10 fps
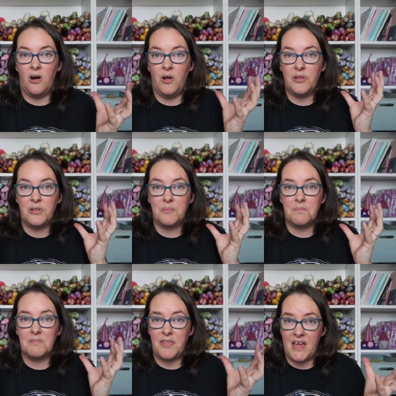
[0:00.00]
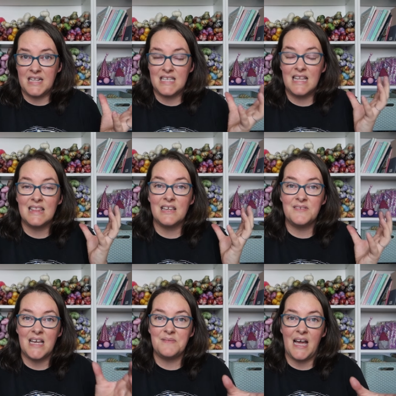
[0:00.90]
on the 13th
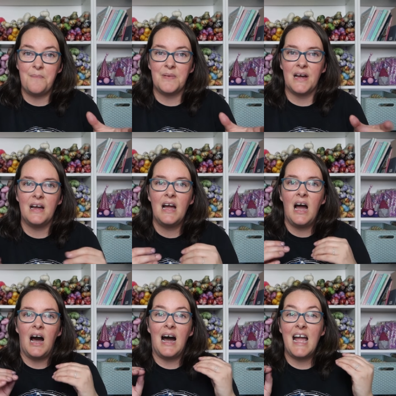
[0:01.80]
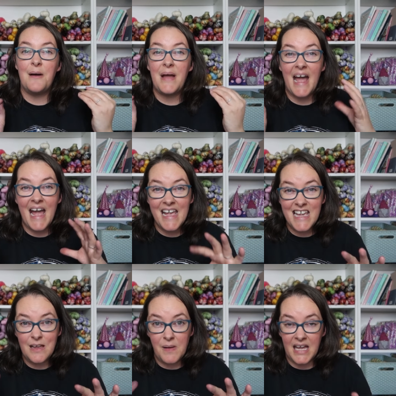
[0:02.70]
of September. I am
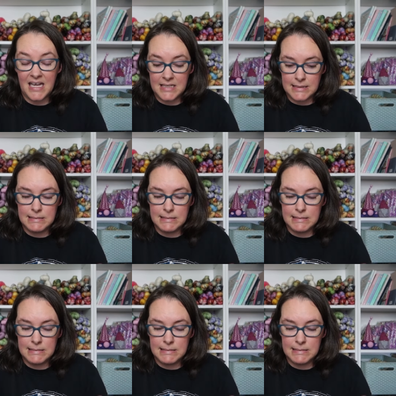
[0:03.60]
aiming